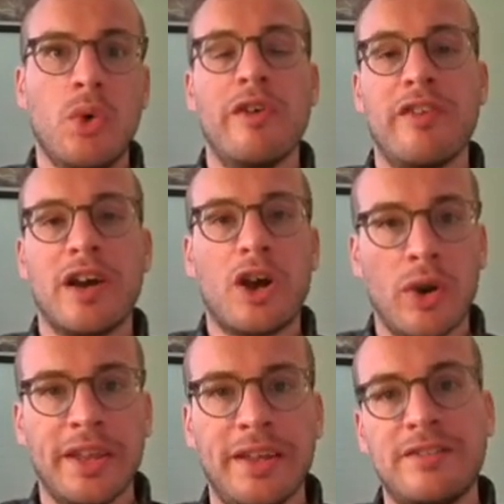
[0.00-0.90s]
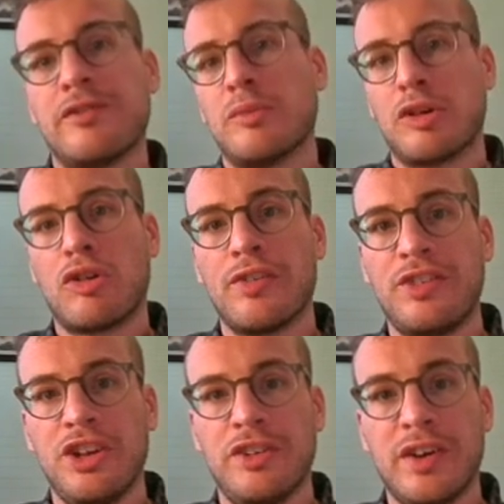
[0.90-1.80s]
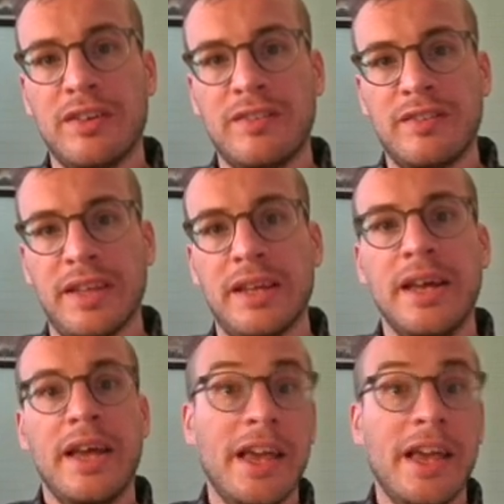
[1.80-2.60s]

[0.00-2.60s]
with colleagues from across the university.